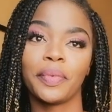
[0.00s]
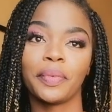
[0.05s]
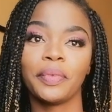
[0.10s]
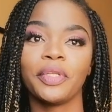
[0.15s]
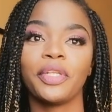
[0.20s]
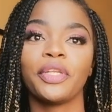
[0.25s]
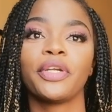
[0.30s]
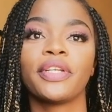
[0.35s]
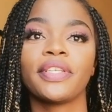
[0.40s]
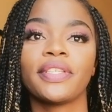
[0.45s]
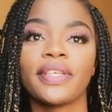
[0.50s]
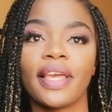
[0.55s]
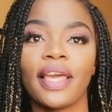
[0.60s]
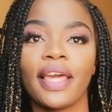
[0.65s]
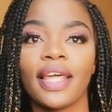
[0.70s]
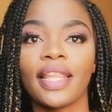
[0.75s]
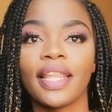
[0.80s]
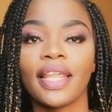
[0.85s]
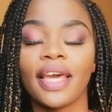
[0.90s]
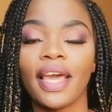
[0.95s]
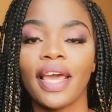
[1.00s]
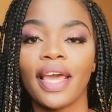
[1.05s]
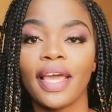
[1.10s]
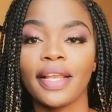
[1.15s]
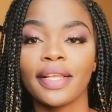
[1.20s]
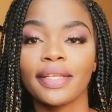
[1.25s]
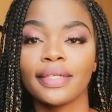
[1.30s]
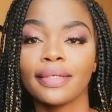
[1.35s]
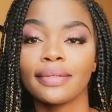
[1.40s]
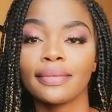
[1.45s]
We'll learn together
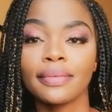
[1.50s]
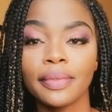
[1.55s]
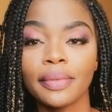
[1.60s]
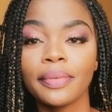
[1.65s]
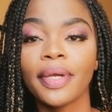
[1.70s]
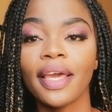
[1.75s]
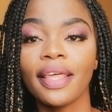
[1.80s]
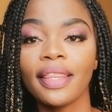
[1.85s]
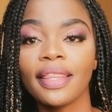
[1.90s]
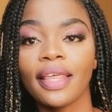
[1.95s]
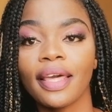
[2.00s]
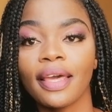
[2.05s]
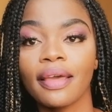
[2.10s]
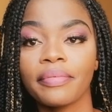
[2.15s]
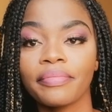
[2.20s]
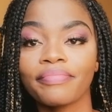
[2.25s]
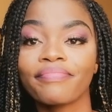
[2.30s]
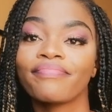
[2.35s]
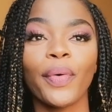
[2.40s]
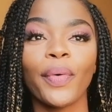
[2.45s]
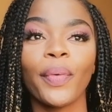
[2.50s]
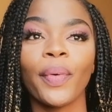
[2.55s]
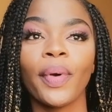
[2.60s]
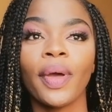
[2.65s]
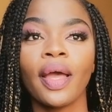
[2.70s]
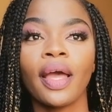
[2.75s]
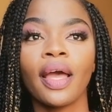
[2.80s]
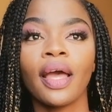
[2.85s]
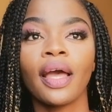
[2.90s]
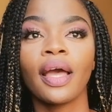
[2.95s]
and we'll get there. Oh,
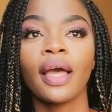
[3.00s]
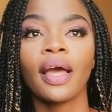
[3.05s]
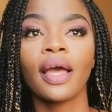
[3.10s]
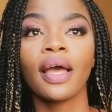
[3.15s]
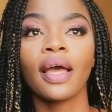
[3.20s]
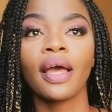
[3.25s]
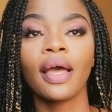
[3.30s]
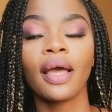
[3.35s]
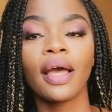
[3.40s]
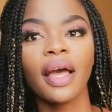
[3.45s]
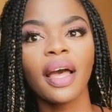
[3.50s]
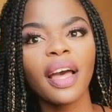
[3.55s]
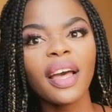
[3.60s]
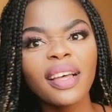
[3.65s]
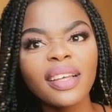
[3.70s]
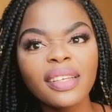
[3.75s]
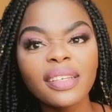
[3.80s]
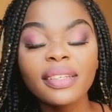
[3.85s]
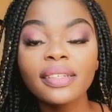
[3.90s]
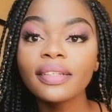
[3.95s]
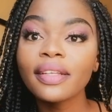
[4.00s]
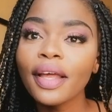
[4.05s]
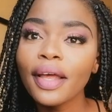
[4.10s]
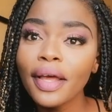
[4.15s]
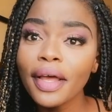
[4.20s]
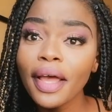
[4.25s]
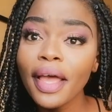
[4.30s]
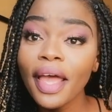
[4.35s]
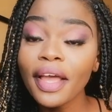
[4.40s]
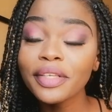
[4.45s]

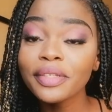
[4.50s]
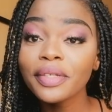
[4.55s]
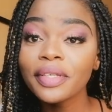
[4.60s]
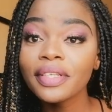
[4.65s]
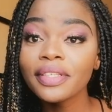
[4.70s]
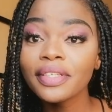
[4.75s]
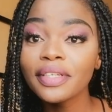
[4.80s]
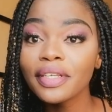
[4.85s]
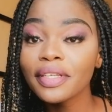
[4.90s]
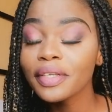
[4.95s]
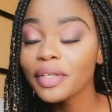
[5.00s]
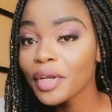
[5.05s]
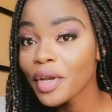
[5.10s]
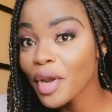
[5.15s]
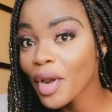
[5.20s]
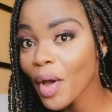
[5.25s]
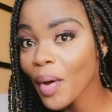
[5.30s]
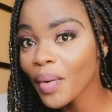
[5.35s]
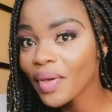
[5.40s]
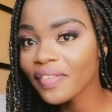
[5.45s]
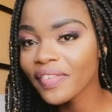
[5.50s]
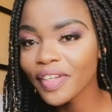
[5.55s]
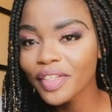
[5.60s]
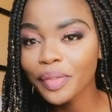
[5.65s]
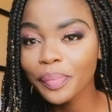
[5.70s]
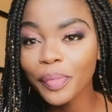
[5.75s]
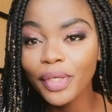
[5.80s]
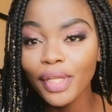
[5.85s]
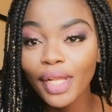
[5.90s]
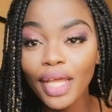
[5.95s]
I actually didn't know if I
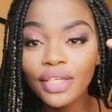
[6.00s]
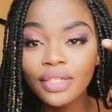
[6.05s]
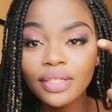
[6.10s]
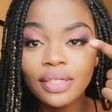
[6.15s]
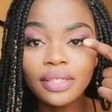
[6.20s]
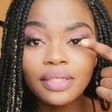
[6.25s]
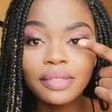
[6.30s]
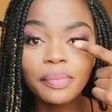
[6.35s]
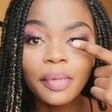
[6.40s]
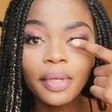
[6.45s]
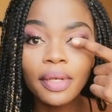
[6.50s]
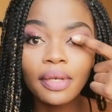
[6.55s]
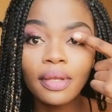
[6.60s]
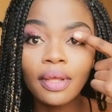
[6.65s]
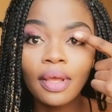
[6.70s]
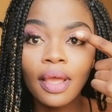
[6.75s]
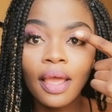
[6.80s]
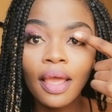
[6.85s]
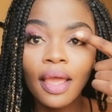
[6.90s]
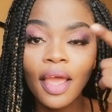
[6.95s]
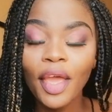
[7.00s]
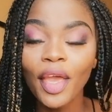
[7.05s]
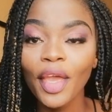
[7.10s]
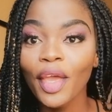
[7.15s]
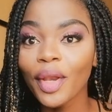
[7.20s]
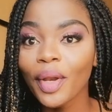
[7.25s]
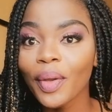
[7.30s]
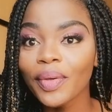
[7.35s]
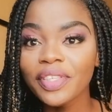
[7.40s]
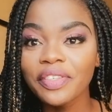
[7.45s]
should put lashes, but
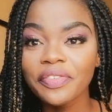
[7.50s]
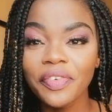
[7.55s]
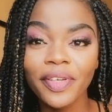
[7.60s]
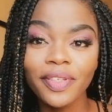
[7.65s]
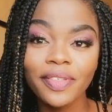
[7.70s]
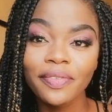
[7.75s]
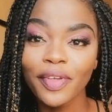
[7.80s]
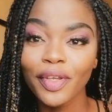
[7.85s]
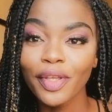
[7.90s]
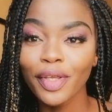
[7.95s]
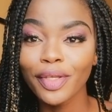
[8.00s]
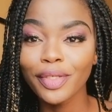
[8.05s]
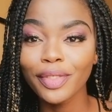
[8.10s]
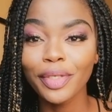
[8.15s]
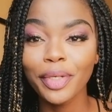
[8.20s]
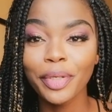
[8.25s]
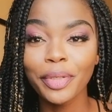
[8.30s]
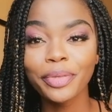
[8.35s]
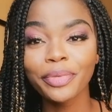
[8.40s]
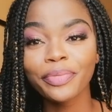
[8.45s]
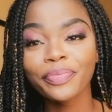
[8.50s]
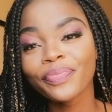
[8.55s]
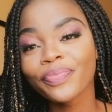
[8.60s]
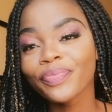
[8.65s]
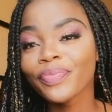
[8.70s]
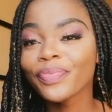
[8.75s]
you know, it's the first video, so.